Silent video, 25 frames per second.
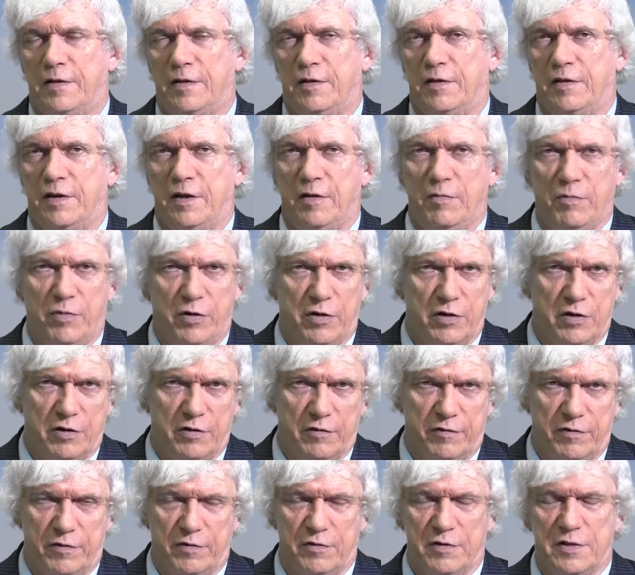the import
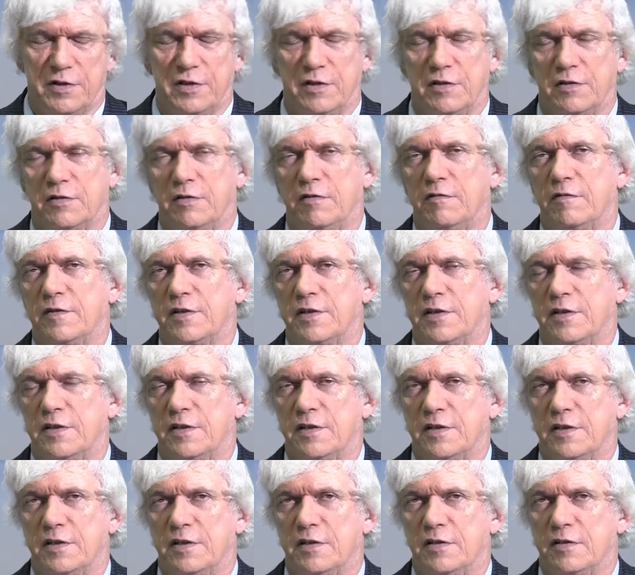of goods and
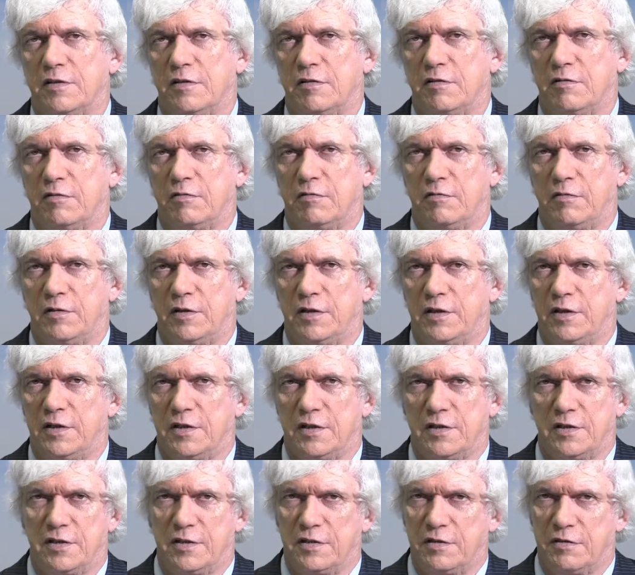services. So it
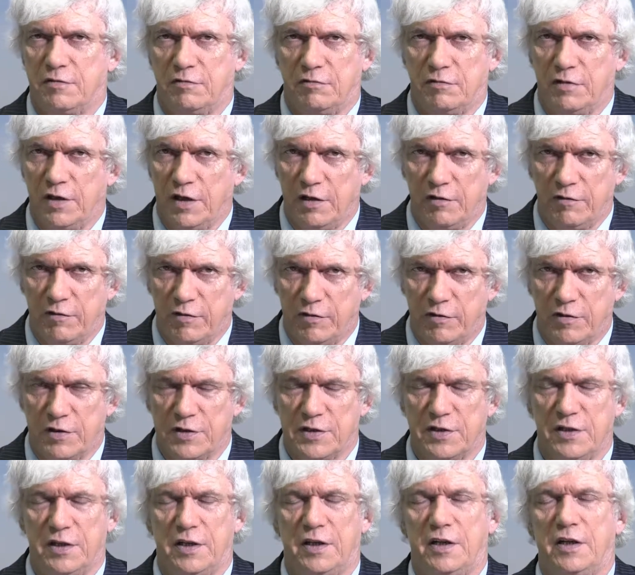is
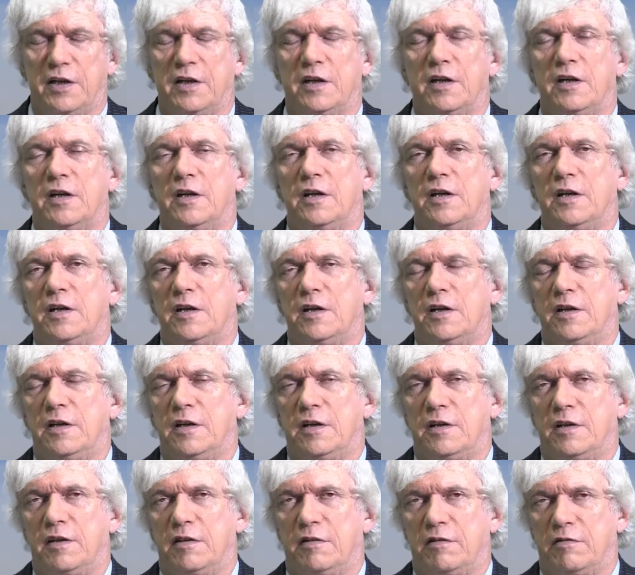reinforcing
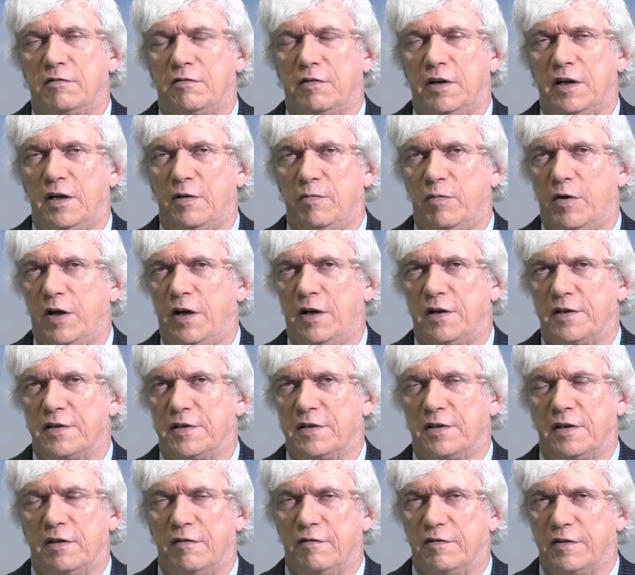the trade
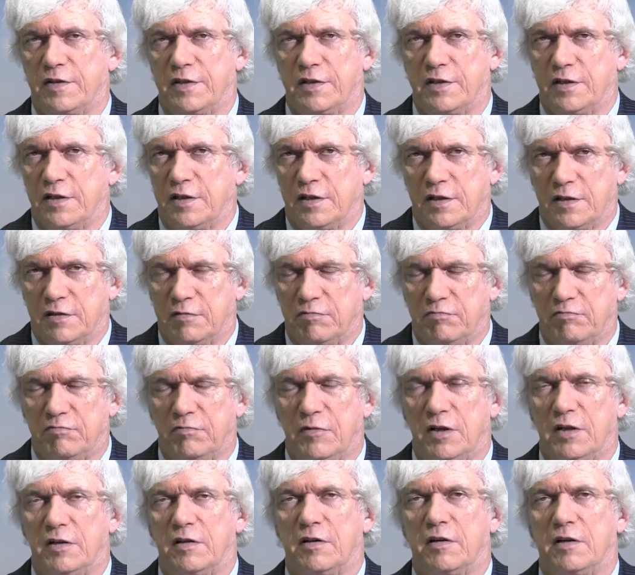balance deficit
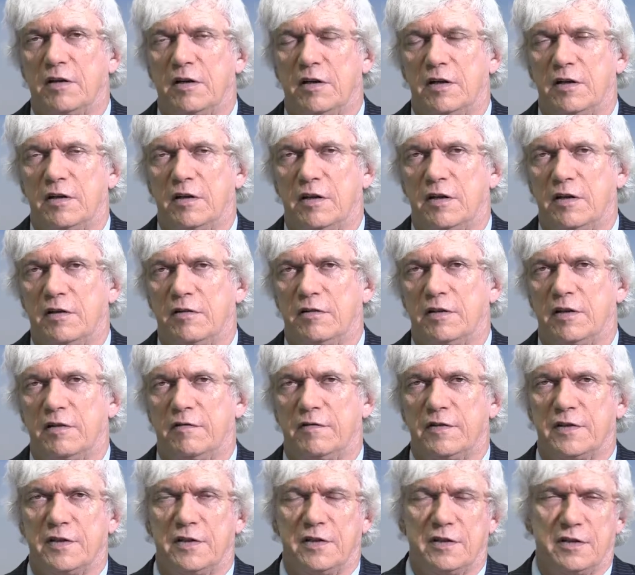and the current account
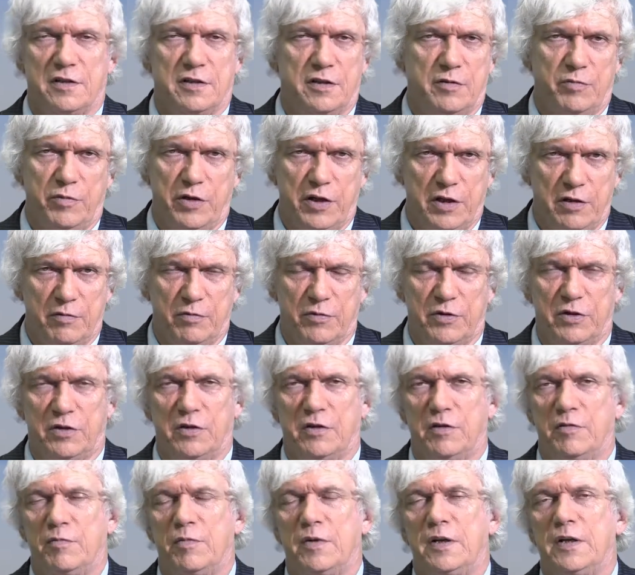deficits in the medium
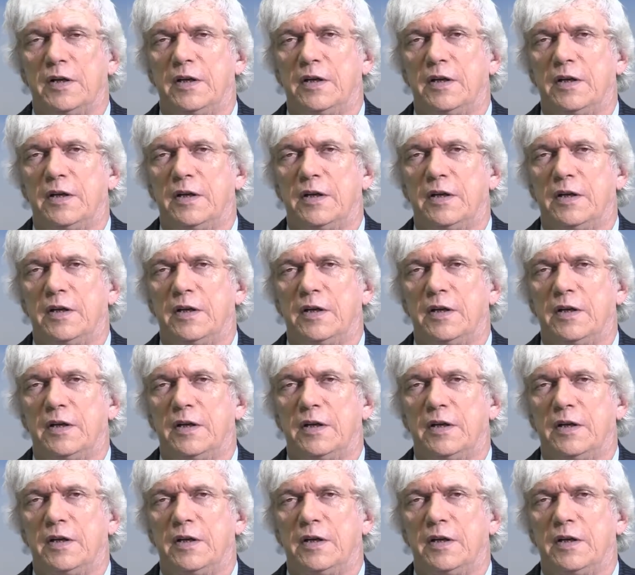term.